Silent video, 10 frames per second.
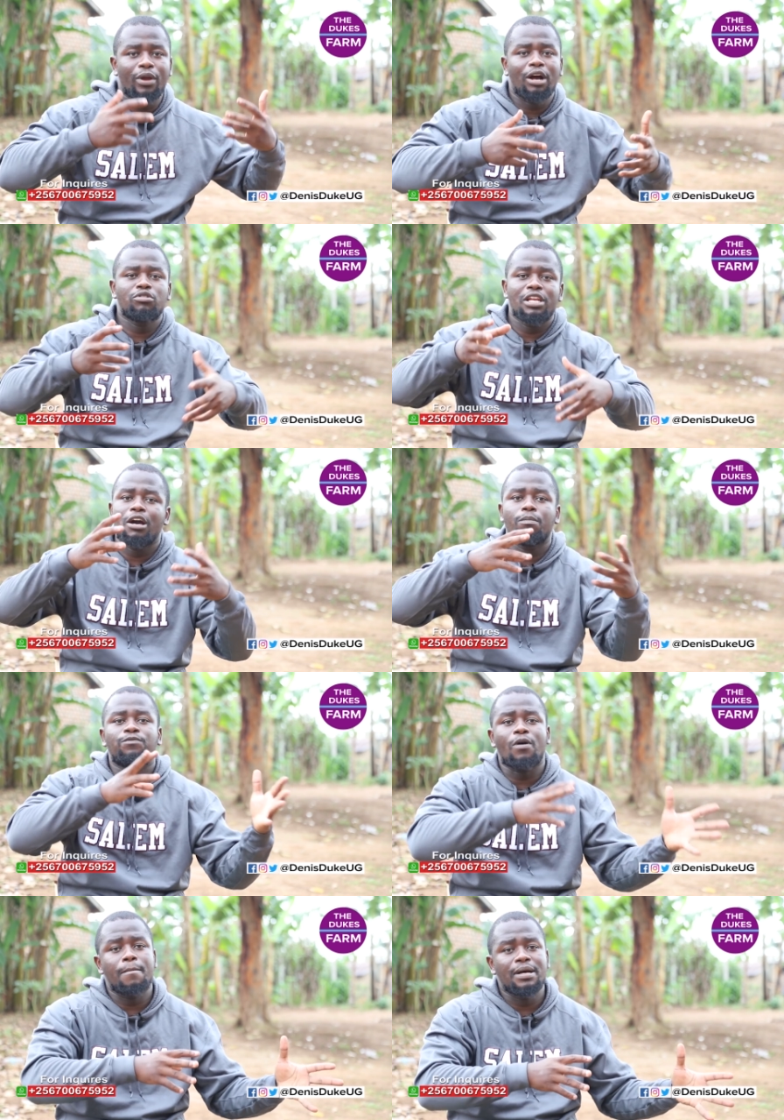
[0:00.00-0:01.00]
We actually help
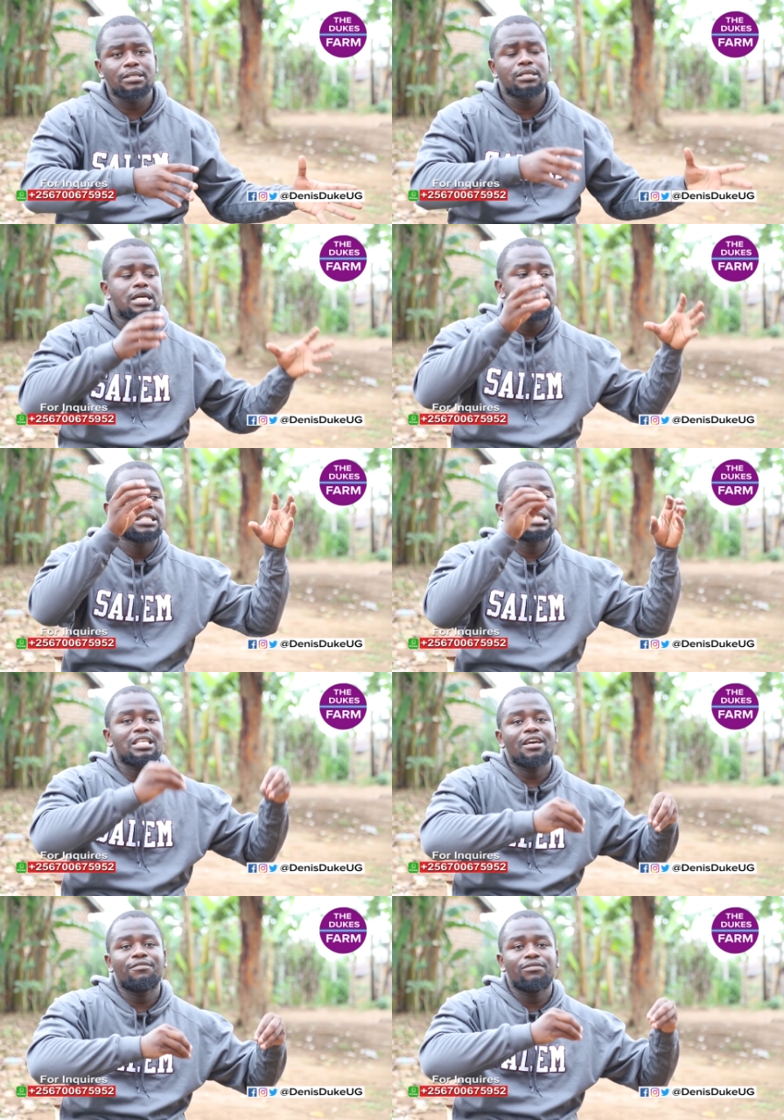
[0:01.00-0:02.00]
farmers
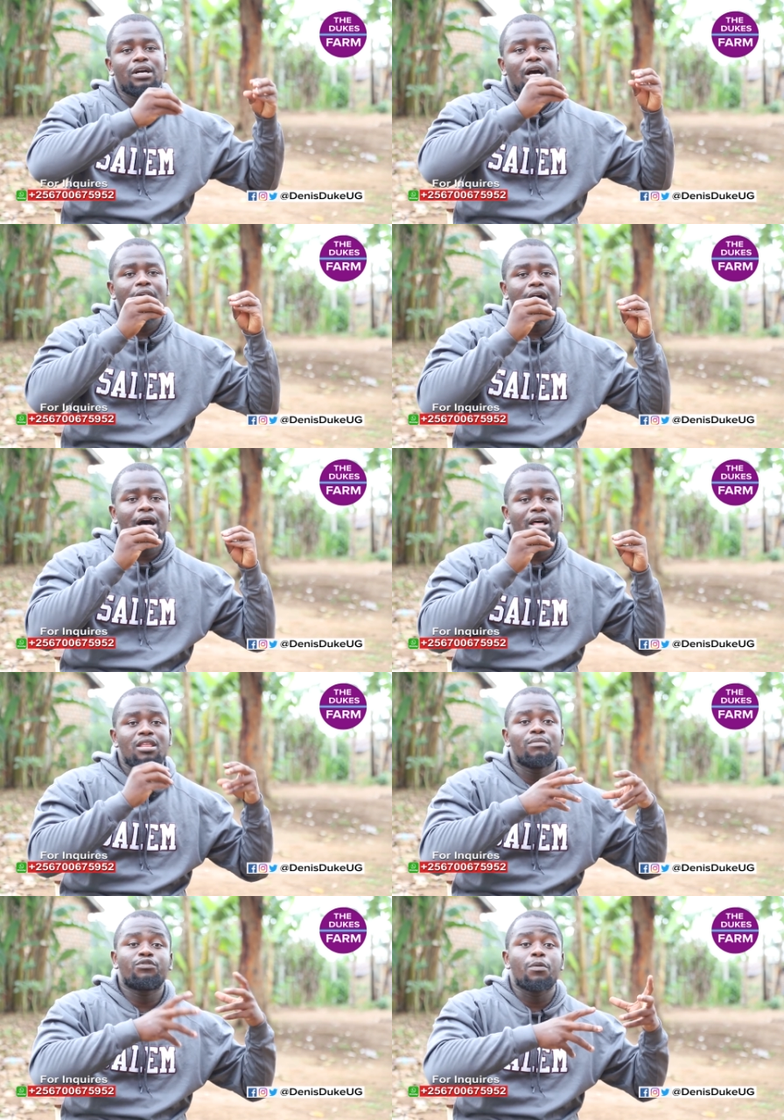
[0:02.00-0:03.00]
save uh,
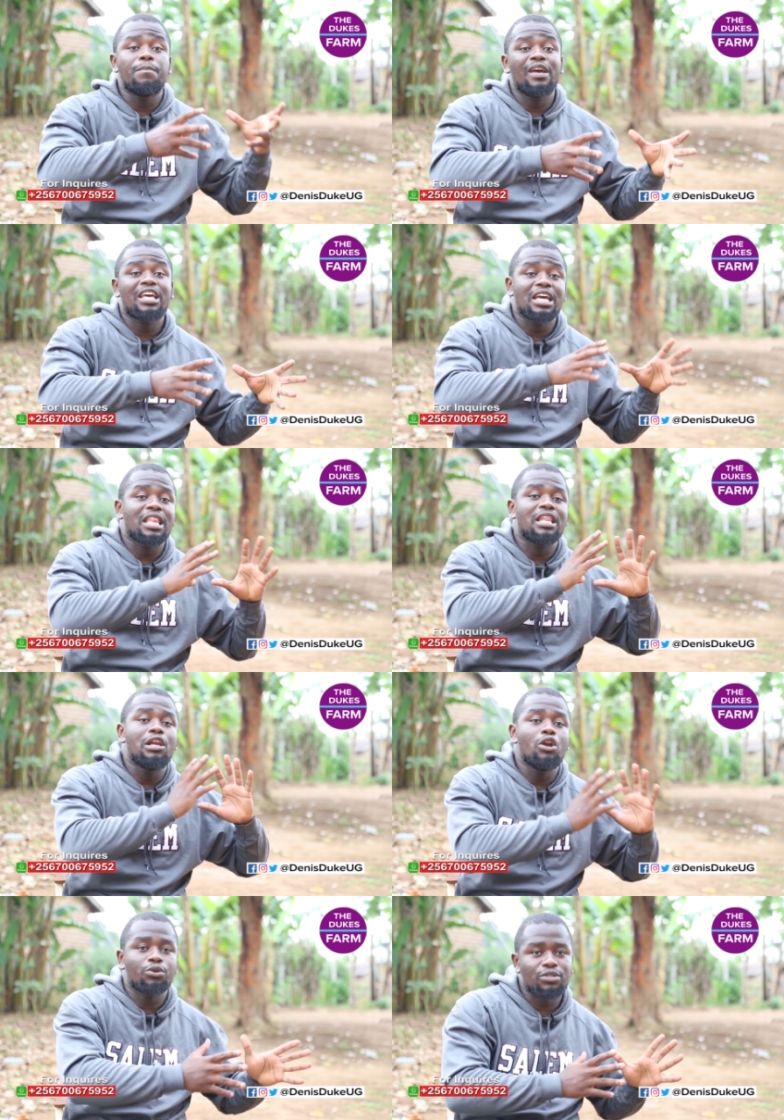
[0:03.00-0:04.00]
them from making the
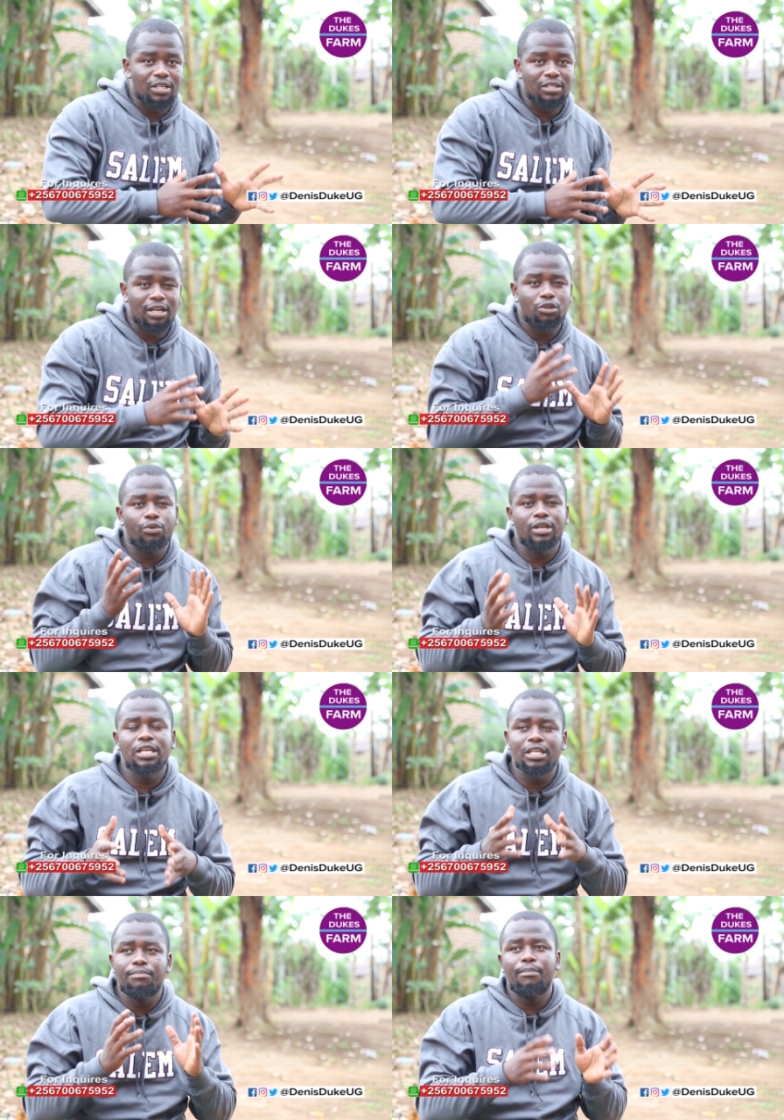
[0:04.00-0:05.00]
losses that we
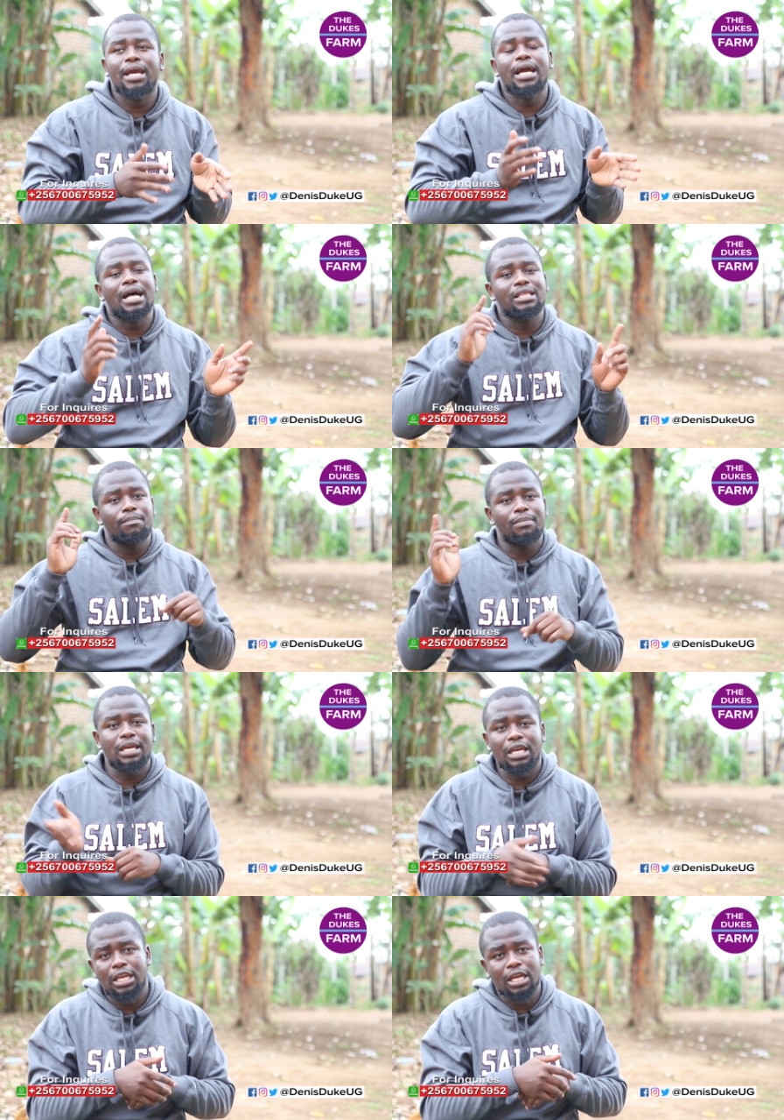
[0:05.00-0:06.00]
did make at the
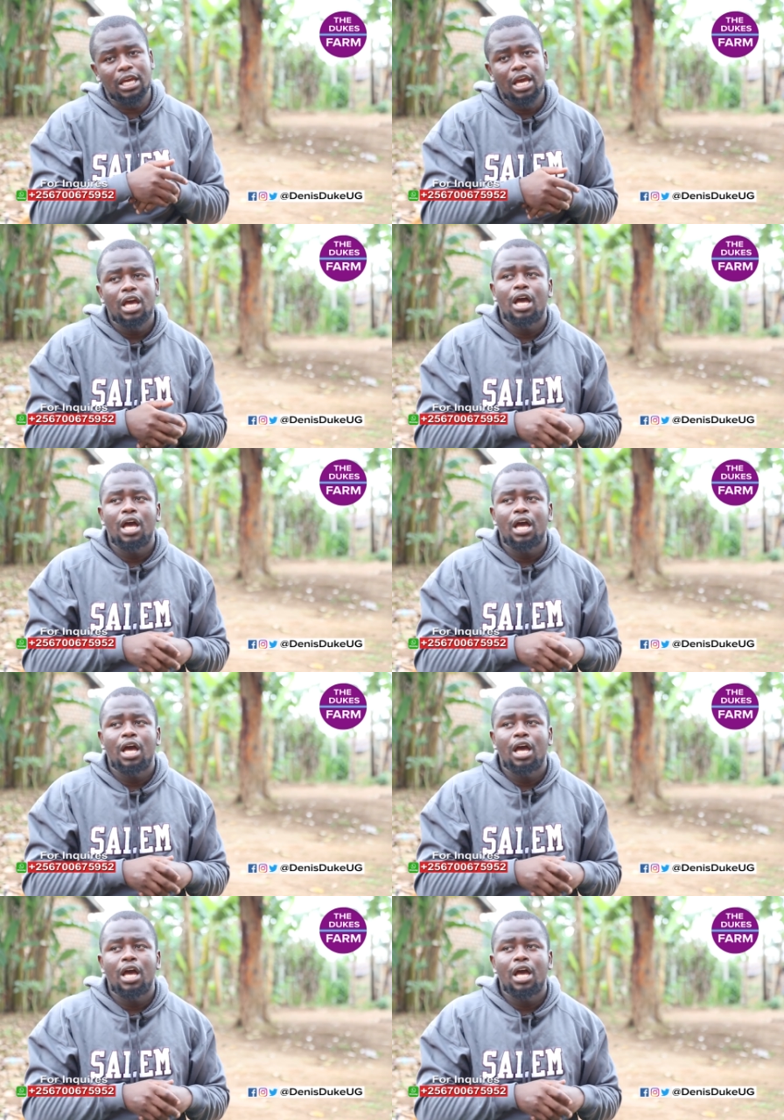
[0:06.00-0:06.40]
beginning.